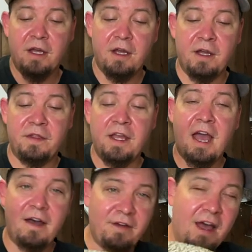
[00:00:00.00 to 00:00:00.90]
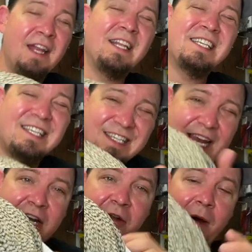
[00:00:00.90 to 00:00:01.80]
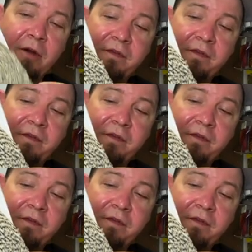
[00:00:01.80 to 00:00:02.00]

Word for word: Uh, they have an insane amount of